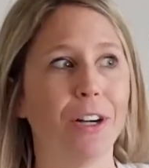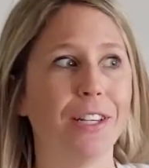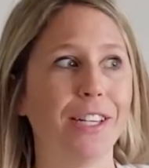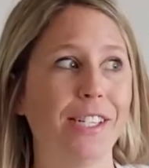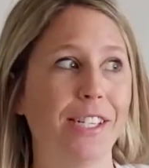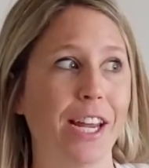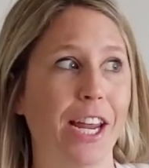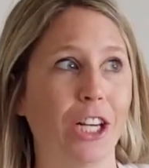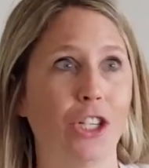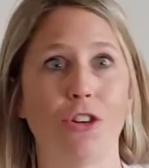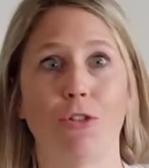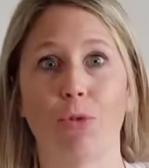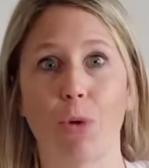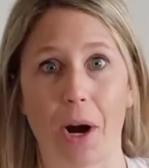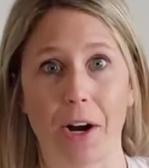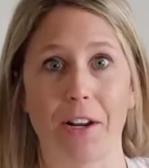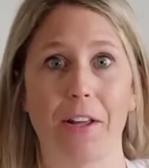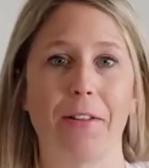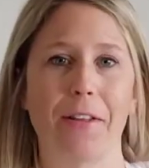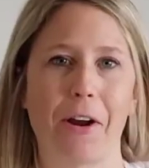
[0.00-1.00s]
the stage of
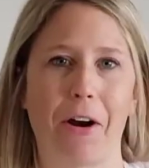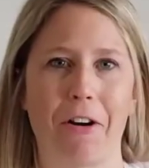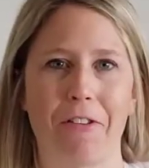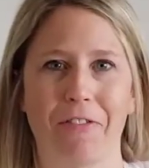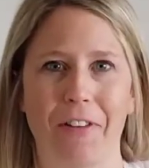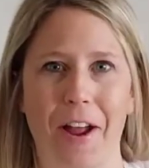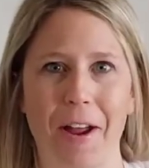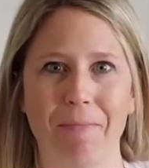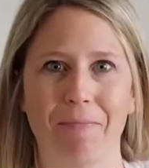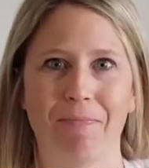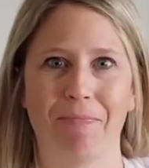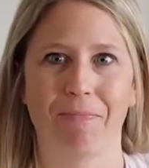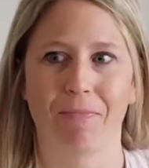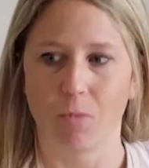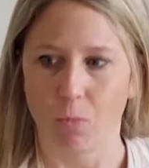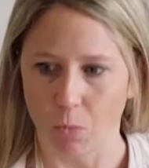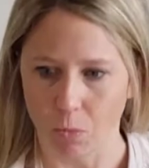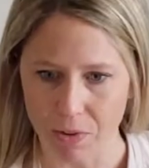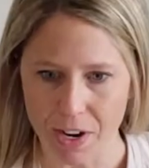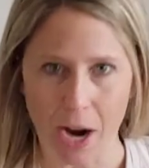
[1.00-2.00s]
writing the RFI.
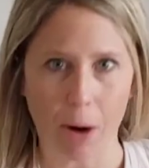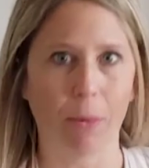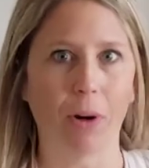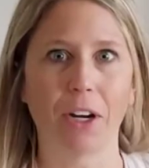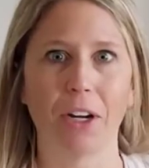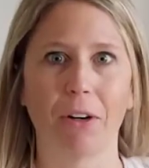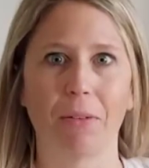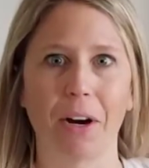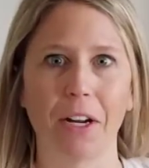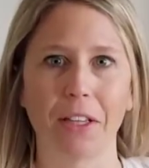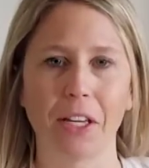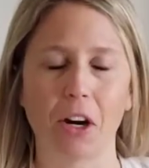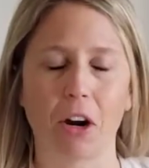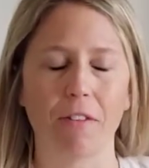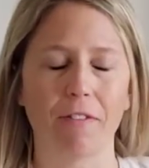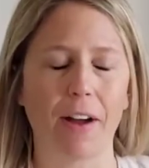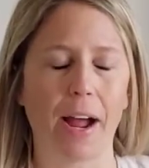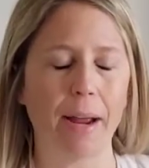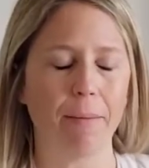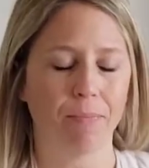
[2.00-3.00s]
Now we're going to write the
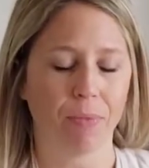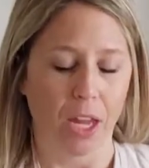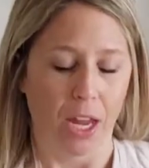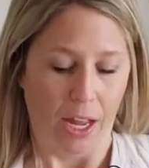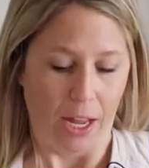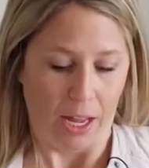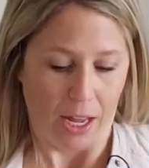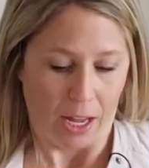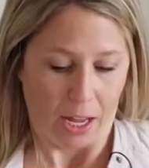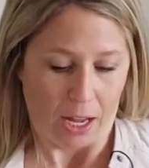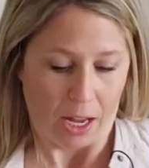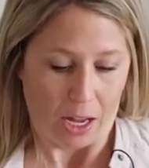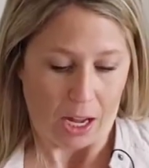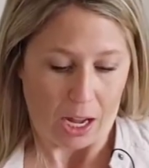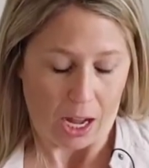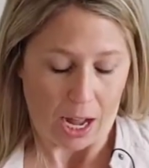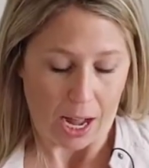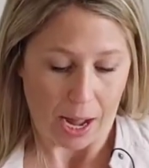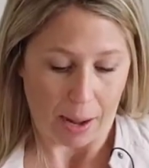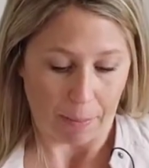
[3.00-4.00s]

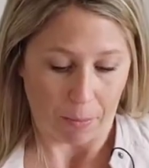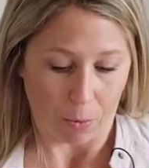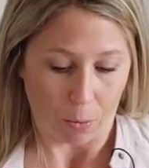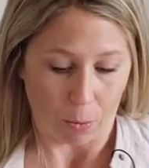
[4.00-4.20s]
RFI.